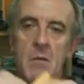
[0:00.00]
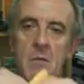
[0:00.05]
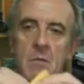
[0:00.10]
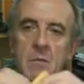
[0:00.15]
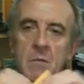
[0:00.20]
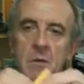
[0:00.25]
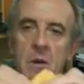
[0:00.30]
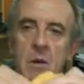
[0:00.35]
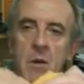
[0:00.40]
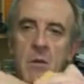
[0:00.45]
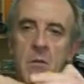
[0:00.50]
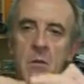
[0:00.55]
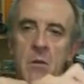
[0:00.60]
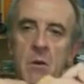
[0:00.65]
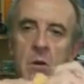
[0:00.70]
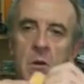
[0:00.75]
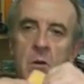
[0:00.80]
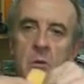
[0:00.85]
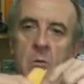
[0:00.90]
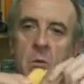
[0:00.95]

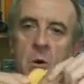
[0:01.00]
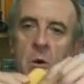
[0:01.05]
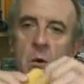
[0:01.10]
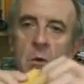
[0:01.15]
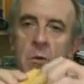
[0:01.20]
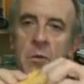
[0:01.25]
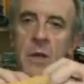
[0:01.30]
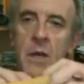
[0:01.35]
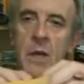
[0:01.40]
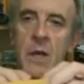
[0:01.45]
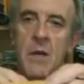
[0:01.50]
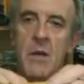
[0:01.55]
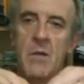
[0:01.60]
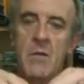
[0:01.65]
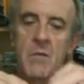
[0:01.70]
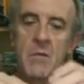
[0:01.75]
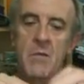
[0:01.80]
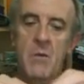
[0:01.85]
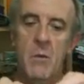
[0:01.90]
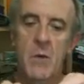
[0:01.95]
Velcro, rolled
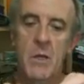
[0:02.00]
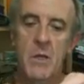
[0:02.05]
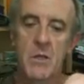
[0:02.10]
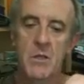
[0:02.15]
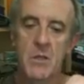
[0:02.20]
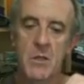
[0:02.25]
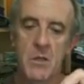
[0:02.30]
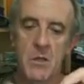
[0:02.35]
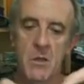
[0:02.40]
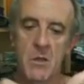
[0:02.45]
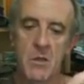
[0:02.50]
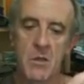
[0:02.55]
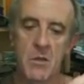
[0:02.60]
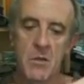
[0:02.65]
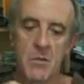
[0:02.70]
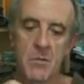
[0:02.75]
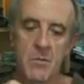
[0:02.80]
down, quite secure.